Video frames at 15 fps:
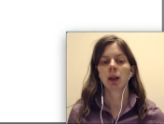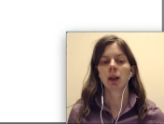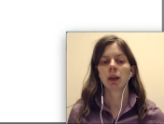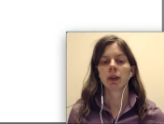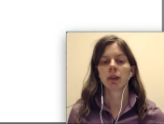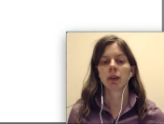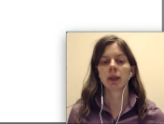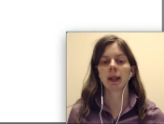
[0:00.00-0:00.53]

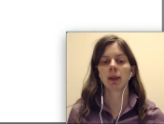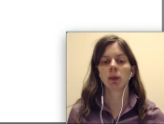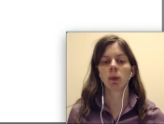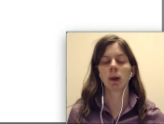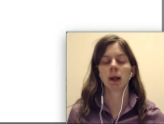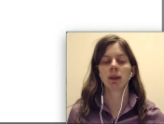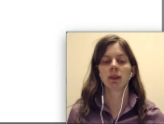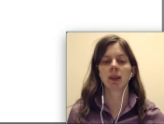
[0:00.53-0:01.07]
So that's
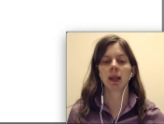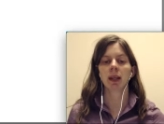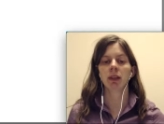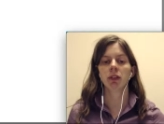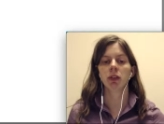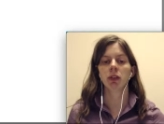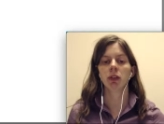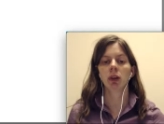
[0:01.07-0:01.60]
why I say it's
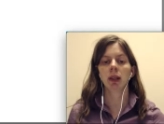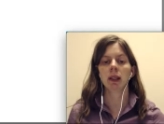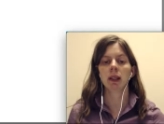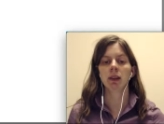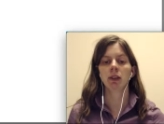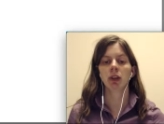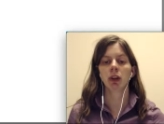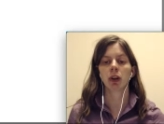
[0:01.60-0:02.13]
usually
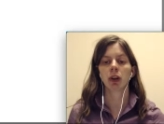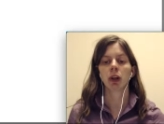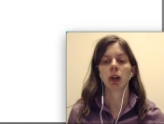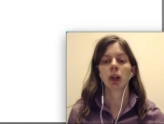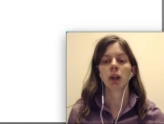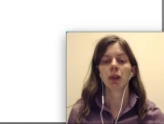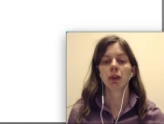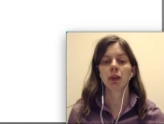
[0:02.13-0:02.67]
easier
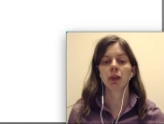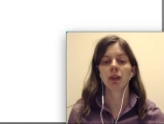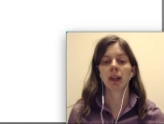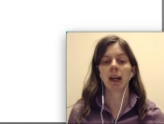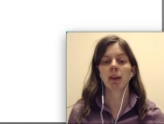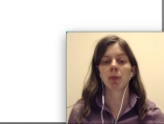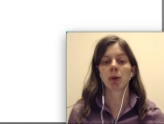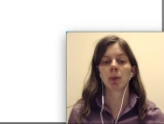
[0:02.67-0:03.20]
to use
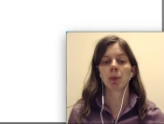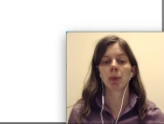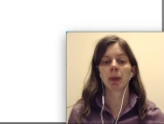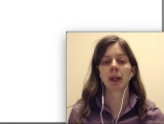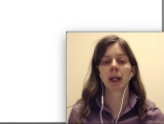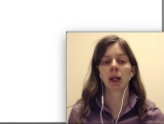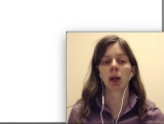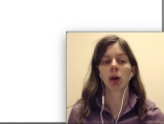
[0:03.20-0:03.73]
F
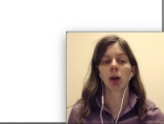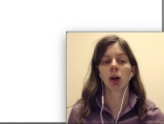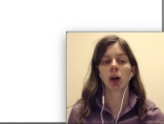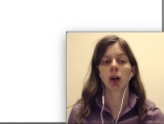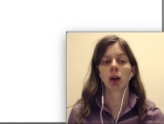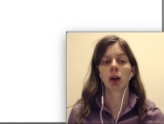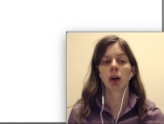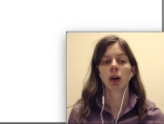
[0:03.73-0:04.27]
perpendicular
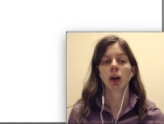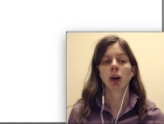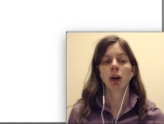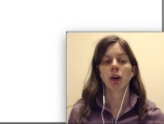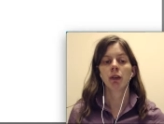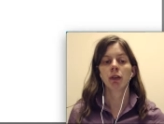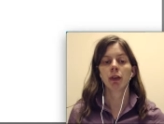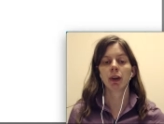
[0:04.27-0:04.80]
r
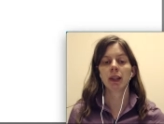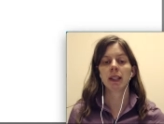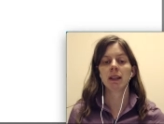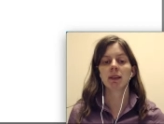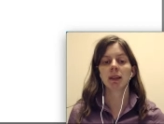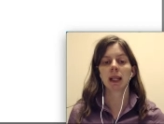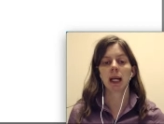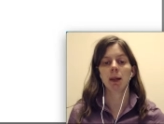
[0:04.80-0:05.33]
for these
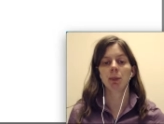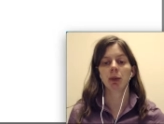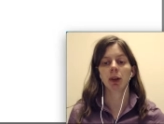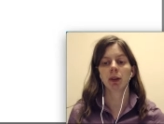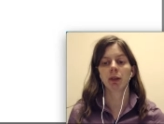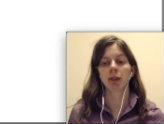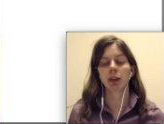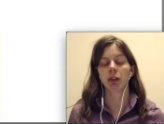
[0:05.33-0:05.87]
types
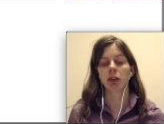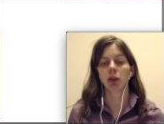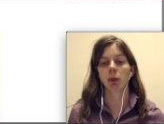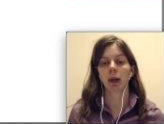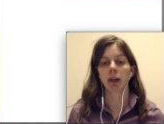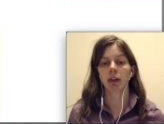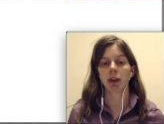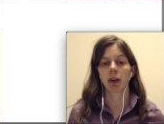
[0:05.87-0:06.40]
of
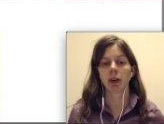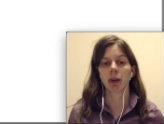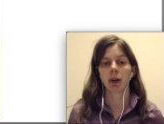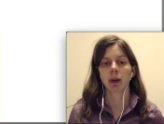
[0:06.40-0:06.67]
situation.